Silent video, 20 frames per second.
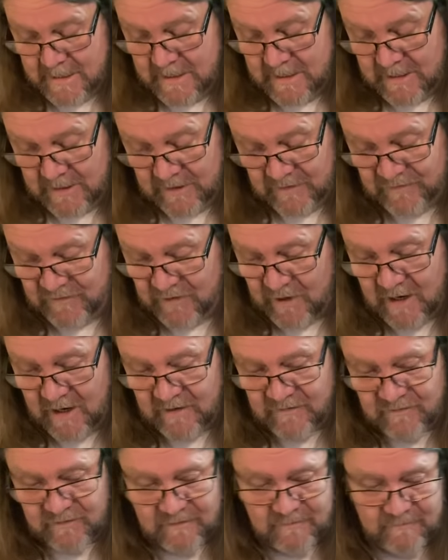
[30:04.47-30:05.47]
They're
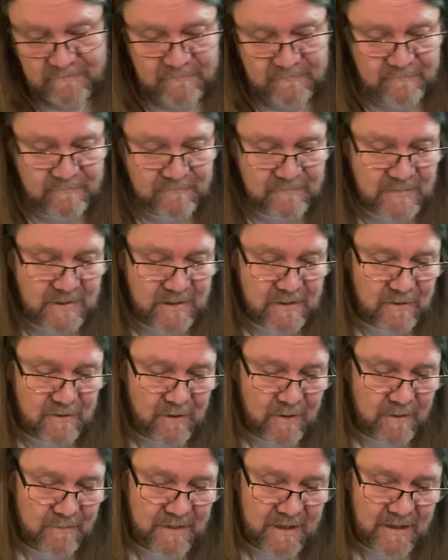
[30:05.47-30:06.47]
changing. They
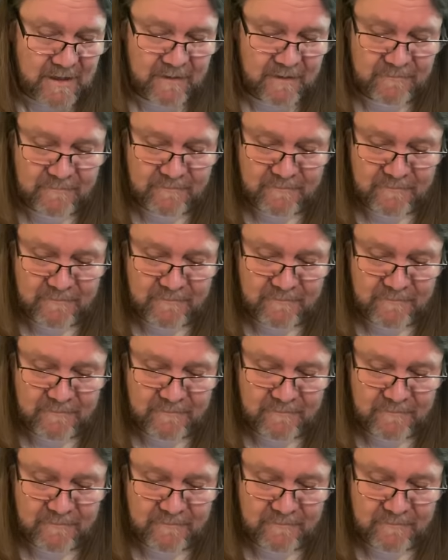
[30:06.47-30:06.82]
are, man.